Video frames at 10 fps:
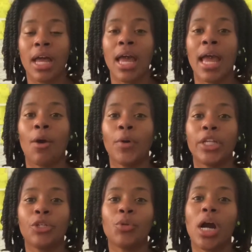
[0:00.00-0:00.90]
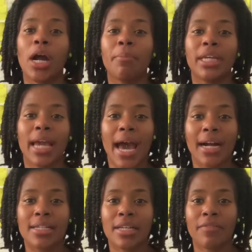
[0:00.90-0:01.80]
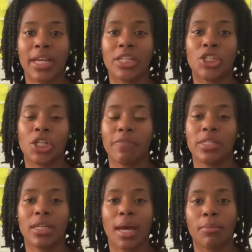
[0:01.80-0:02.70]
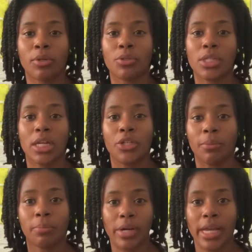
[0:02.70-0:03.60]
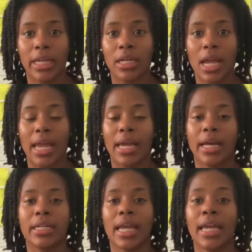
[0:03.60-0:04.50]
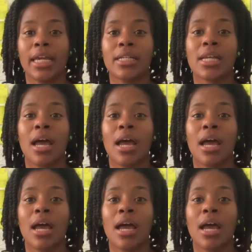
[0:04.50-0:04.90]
When you are being active, it shifts the chemicals in your brain and it